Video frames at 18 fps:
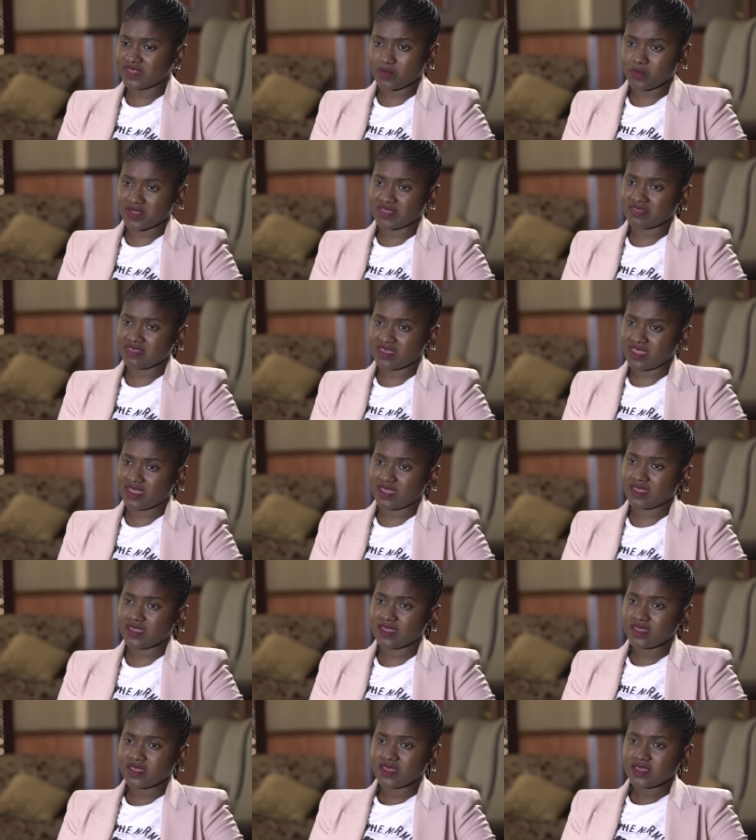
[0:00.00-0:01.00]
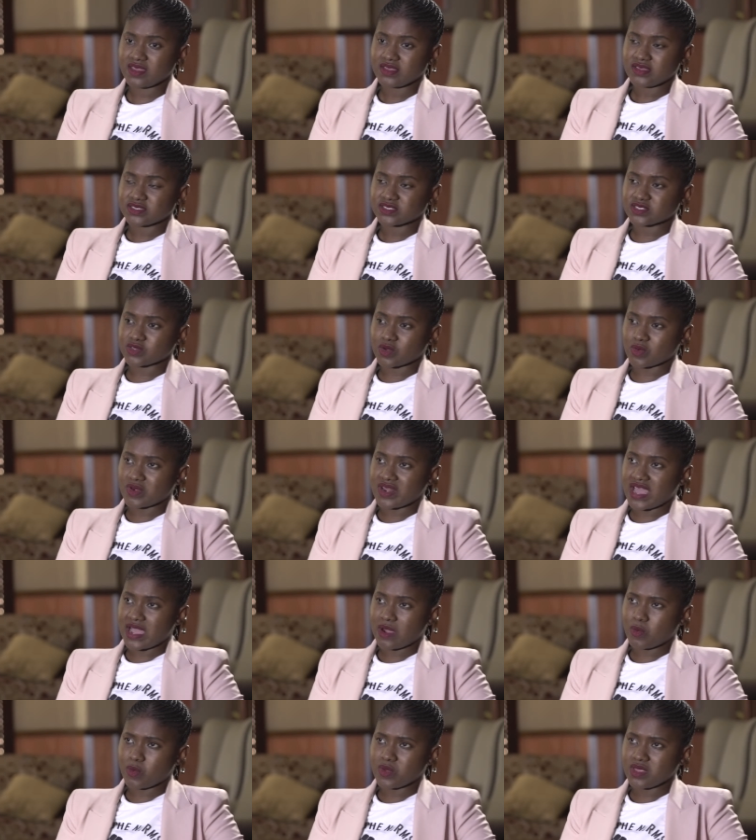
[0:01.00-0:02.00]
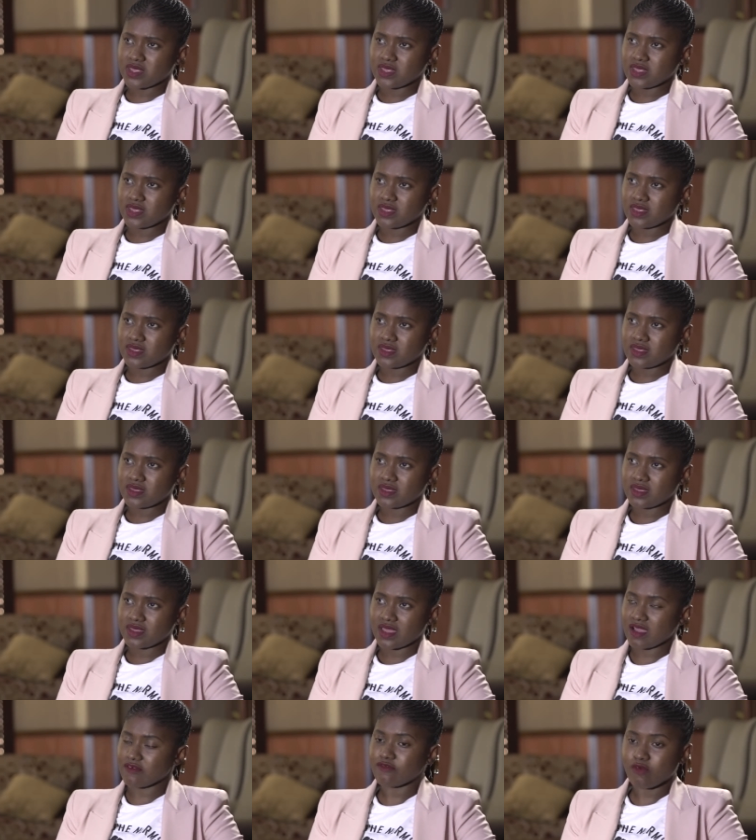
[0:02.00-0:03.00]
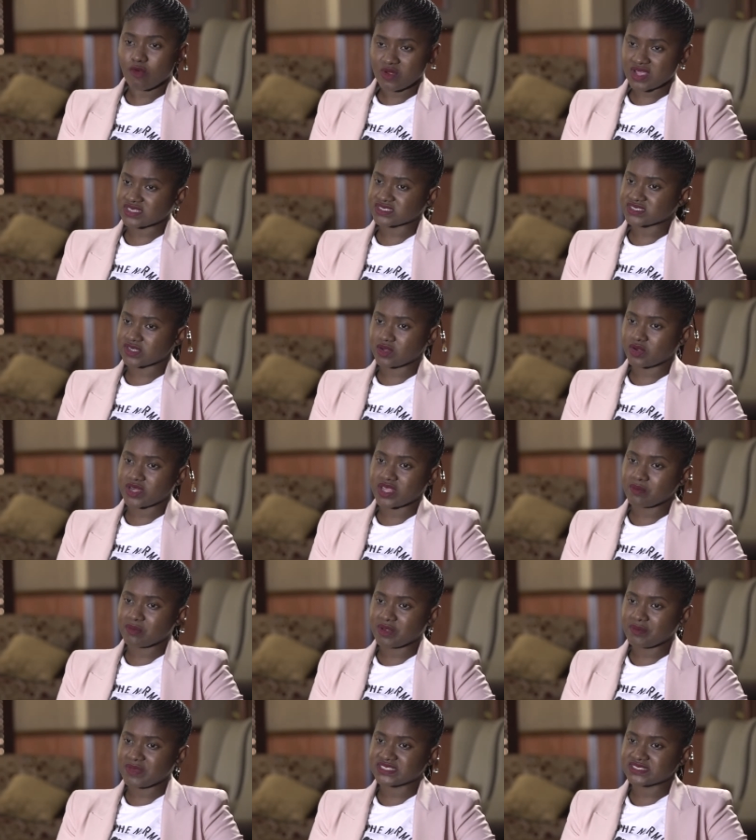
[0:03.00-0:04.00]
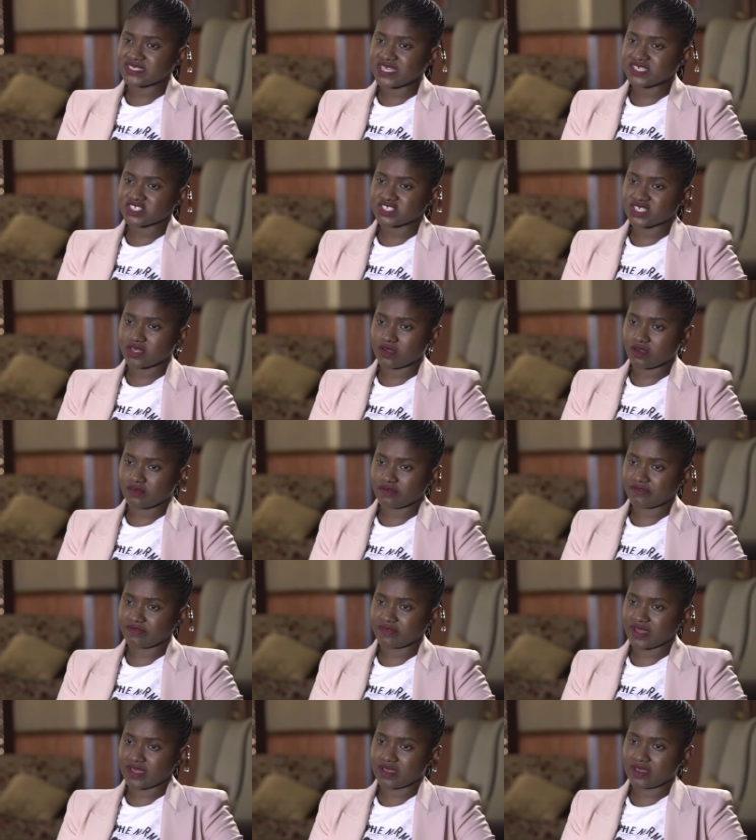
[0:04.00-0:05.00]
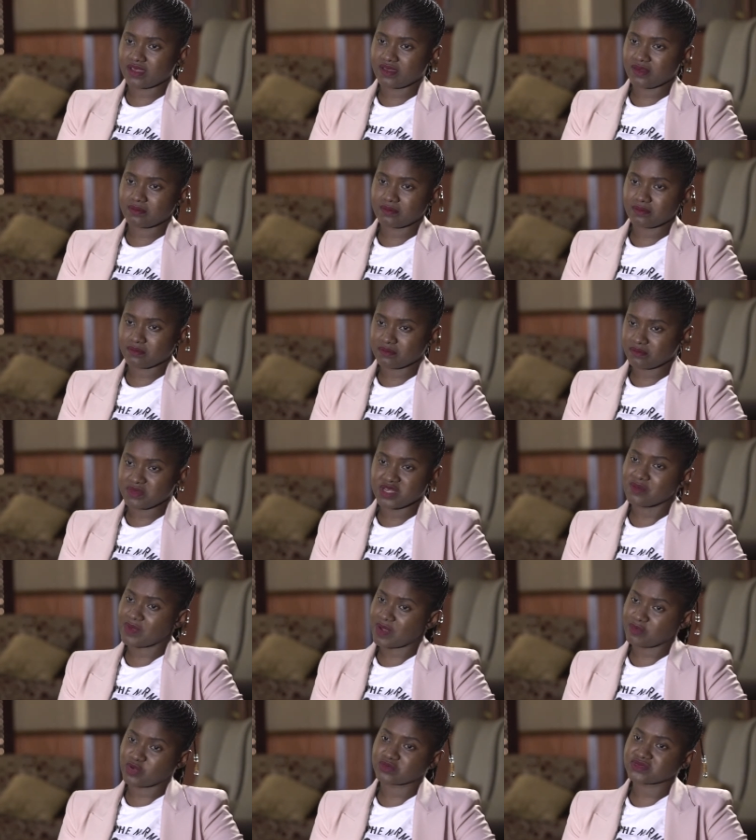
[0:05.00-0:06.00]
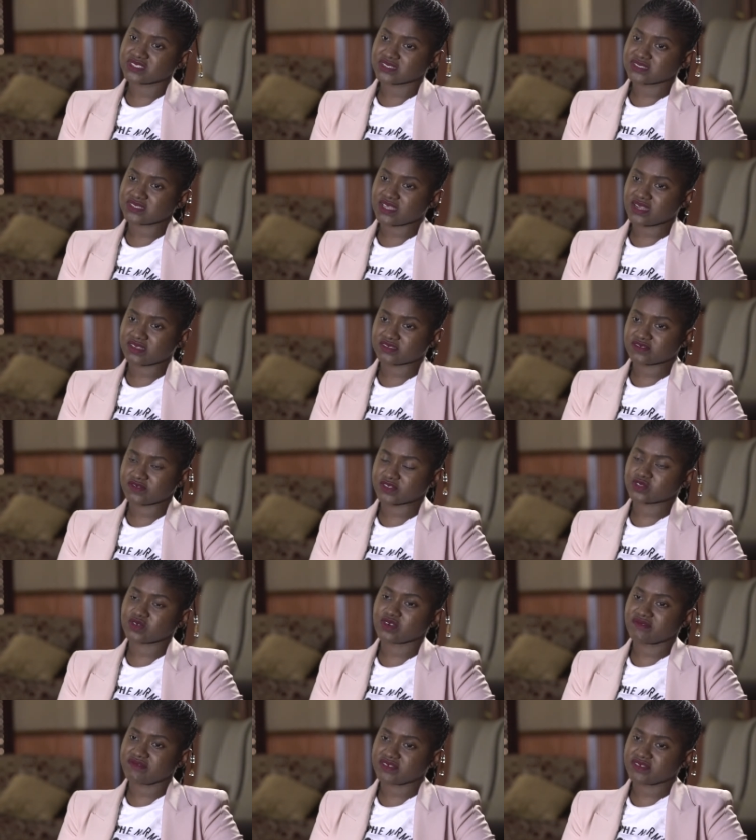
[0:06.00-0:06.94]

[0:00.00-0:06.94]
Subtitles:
were there. So now we are focusing on implementation of minimum norms and standards for school